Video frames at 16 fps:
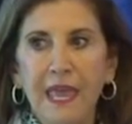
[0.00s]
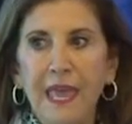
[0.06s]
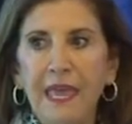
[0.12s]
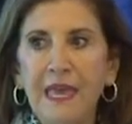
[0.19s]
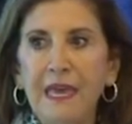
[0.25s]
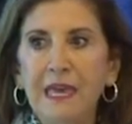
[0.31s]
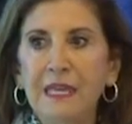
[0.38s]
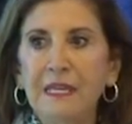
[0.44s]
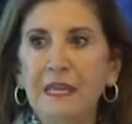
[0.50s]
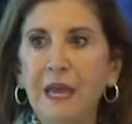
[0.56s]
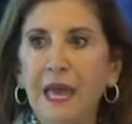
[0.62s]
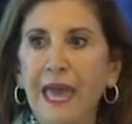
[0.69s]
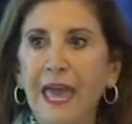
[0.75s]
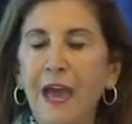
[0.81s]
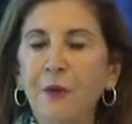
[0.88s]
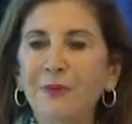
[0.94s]
And
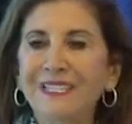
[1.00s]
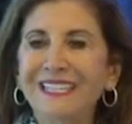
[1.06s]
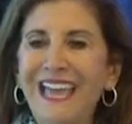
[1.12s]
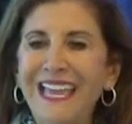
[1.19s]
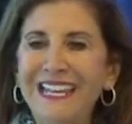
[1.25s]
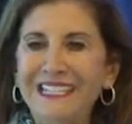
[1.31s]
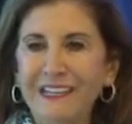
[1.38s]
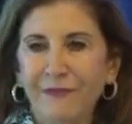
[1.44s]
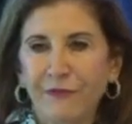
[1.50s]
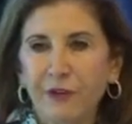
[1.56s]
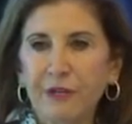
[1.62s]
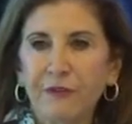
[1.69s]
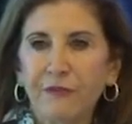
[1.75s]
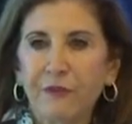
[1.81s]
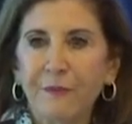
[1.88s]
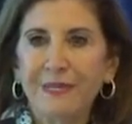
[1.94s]
how is that
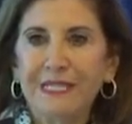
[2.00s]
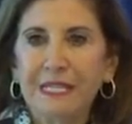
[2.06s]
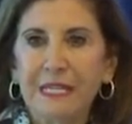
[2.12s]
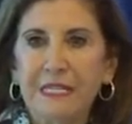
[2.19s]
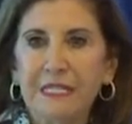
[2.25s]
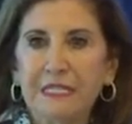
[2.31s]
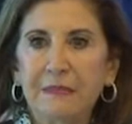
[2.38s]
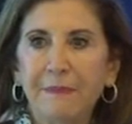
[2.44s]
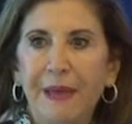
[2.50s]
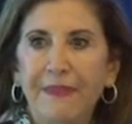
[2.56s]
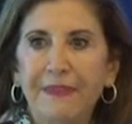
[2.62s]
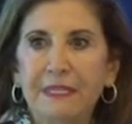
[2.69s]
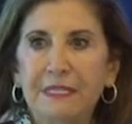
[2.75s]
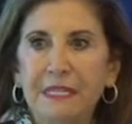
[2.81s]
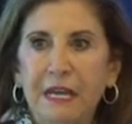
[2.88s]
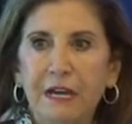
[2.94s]
different from a tenancy by
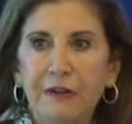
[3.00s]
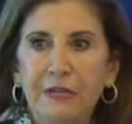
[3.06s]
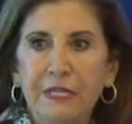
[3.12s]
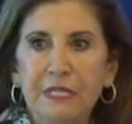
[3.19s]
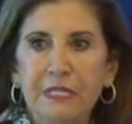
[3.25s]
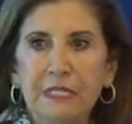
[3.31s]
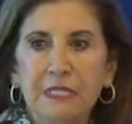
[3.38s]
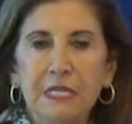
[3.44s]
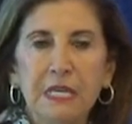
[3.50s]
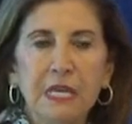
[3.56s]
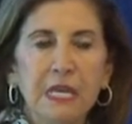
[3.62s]
the entireties?